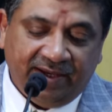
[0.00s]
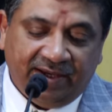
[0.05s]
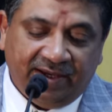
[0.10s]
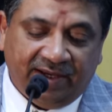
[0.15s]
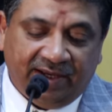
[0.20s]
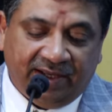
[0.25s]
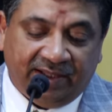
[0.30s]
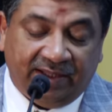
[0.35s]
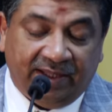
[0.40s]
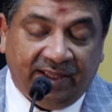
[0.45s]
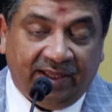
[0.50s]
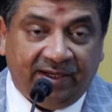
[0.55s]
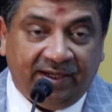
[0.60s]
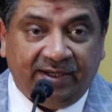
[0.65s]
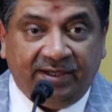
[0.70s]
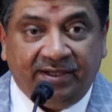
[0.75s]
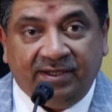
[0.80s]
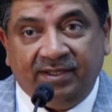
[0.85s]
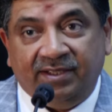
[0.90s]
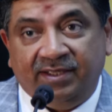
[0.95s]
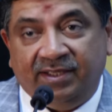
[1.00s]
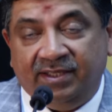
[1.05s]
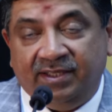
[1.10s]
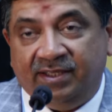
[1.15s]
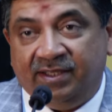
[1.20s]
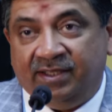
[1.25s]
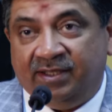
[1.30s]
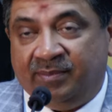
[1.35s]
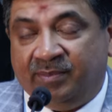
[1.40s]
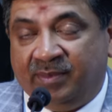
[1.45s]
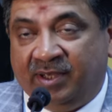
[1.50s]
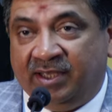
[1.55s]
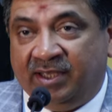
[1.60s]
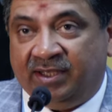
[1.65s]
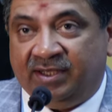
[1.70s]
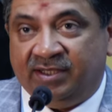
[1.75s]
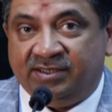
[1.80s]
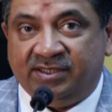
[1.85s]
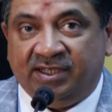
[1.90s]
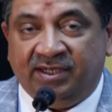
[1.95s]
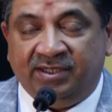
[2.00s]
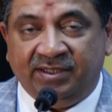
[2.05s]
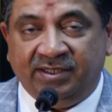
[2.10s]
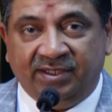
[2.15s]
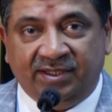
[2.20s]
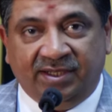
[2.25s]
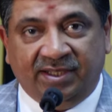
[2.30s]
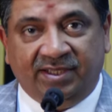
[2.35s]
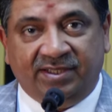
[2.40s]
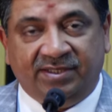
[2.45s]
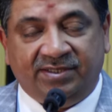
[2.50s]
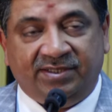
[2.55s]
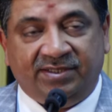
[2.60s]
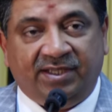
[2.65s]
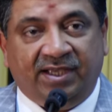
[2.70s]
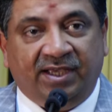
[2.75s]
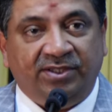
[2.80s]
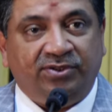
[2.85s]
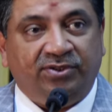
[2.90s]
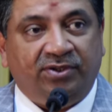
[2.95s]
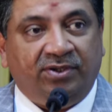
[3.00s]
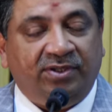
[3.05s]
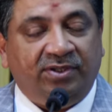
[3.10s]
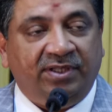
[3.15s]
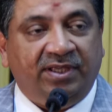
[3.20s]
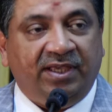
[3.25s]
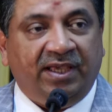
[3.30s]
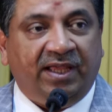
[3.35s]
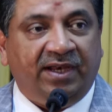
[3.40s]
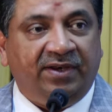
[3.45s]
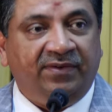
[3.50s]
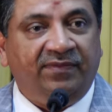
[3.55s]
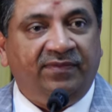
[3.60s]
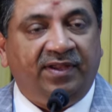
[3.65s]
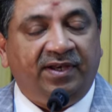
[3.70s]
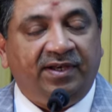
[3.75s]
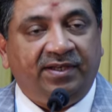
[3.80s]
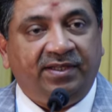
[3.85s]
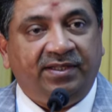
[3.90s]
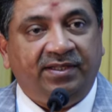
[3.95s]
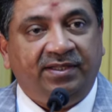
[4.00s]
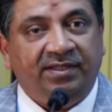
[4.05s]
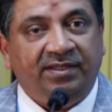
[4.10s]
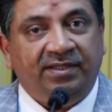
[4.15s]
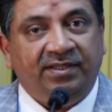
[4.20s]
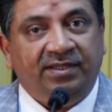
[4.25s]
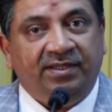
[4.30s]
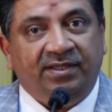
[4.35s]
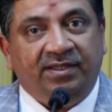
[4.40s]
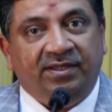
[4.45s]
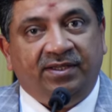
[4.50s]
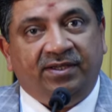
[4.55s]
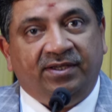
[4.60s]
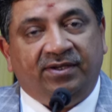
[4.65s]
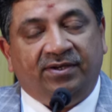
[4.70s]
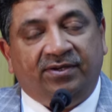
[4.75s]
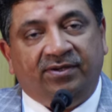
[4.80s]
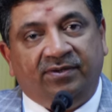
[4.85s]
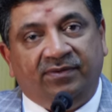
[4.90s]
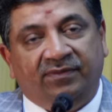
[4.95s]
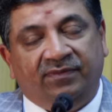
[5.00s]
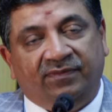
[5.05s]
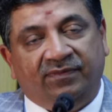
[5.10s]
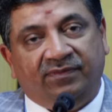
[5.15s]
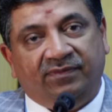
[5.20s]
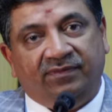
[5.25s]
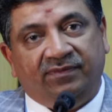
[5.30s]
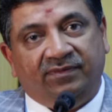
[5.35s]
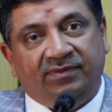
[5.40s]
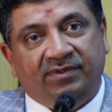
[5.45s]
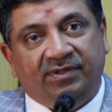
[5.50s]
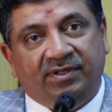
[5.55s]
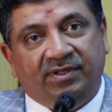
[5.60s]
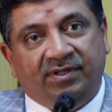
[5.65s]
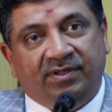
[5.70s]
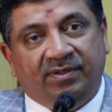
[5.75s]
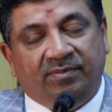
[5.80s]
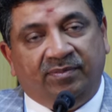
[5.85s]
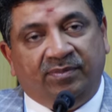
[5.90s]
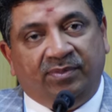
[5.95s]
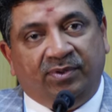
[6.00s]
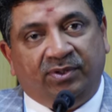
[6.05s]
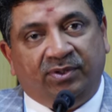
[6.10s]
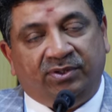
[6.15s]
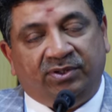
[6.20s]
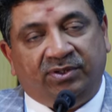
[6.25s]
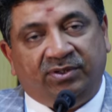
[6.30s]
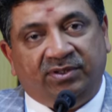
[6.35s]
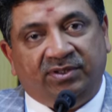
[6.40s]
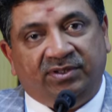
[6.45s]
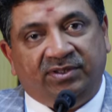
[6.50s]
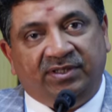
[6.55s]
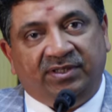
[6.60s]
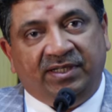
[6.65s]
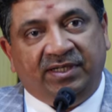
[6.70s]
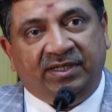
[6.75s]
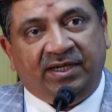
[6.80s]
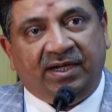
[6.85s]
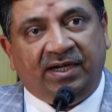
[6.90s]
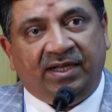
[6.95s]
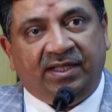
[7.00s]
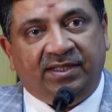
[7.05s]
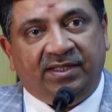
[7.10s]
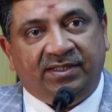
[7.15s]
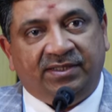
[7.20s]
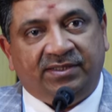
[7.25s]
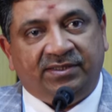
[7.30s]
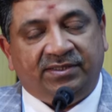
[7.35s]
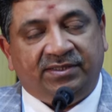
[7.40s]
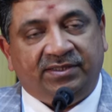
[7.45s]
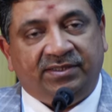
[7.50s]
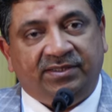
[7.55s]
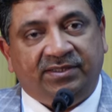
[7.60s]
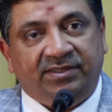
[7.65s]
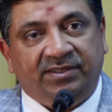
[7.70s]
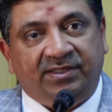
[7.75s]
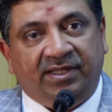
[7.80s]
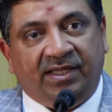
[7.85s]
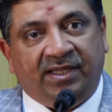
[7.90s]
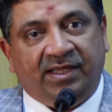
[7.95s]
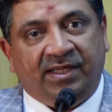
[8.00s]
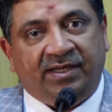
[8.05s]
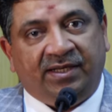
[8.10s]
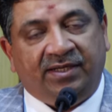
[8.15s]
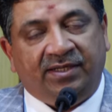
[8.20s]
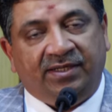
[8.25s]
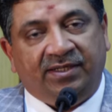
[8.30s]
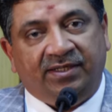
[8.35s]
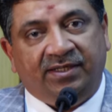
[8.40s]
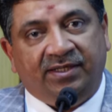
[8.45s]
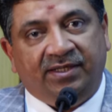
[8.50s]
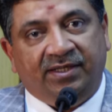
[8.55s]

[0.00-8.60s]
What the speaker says: And then, in my consulting days, I saw the advent of both thin clients and